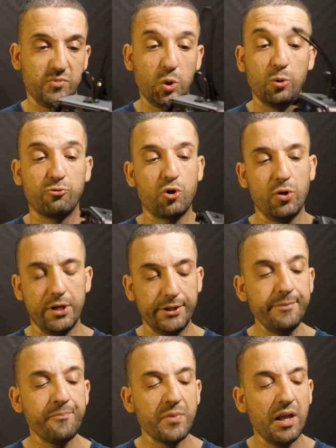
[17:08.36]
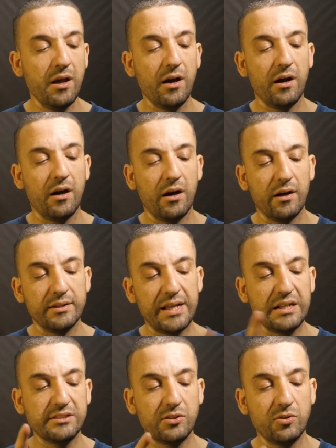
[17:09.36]
controller,
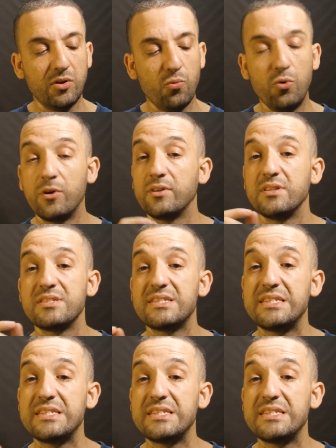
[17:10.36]
next to the word